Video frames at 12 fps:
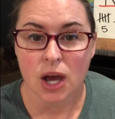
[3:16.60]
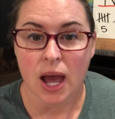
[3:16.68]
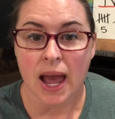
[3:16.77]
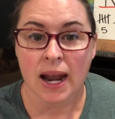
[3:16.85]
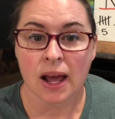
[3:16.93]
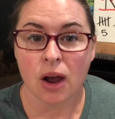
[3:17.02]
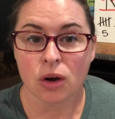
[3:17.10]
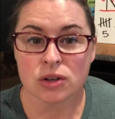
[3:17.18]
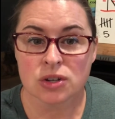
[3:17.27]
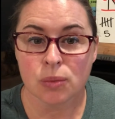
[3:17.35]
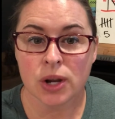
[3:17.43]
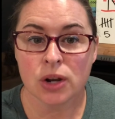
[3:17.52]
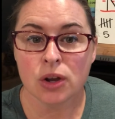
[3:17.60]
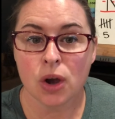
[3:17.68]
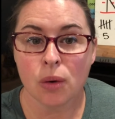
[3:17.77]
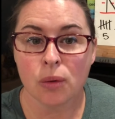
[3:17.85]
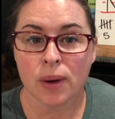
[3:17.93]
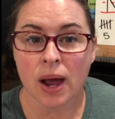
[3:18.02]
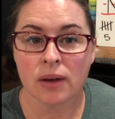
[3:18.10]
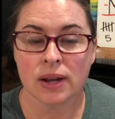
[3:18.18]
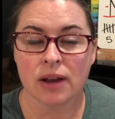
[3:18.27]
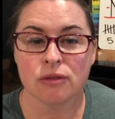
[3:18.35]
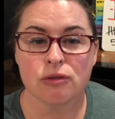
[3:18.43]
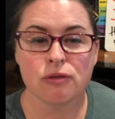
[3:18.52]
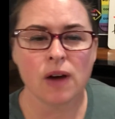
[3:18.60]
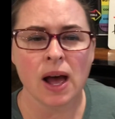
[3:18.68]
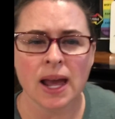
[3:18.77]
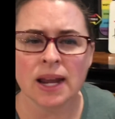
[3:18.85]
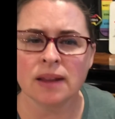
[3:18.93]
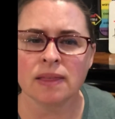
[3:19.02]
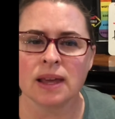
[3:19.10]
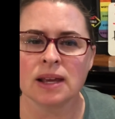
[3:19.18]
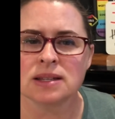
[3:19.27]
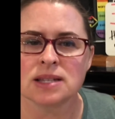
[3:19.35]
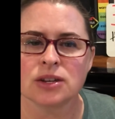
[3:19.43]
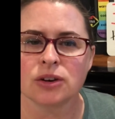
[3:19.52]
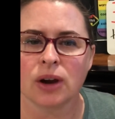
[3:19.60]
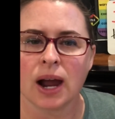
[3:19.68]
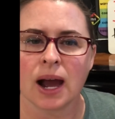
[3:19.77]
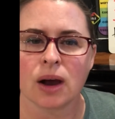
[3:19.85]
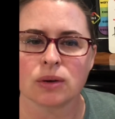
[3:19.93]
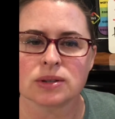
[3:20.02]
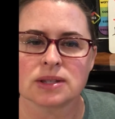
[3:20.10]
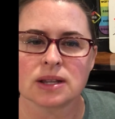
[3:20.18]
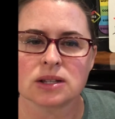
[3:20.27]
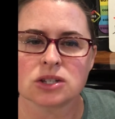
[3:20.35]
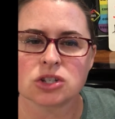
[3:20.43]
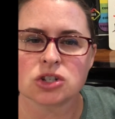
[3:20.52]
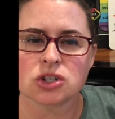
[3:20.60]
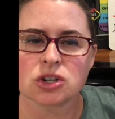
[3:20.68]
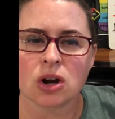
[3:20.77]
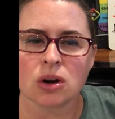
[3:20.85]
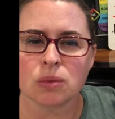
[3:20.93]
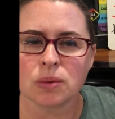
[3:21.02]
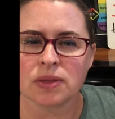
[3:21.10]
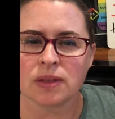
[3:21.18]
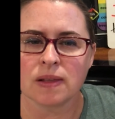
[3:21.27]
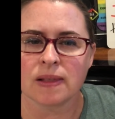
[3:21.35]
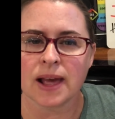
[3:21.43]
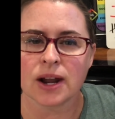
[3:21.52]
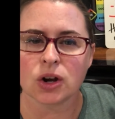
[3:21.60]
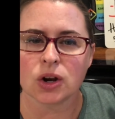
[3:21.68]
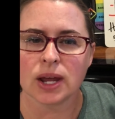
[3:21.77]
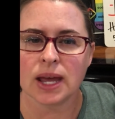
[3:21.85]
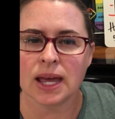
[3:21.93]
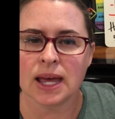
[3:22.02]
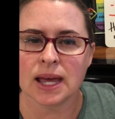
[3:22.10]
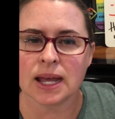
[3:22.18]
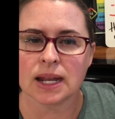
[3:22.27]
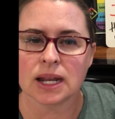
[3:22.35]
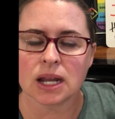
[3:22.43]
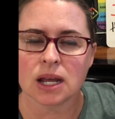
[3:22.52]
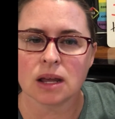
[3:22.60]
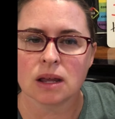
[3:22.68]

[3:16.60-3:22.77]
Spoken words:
And I also want you to go around and find things in your house that start with the letter N.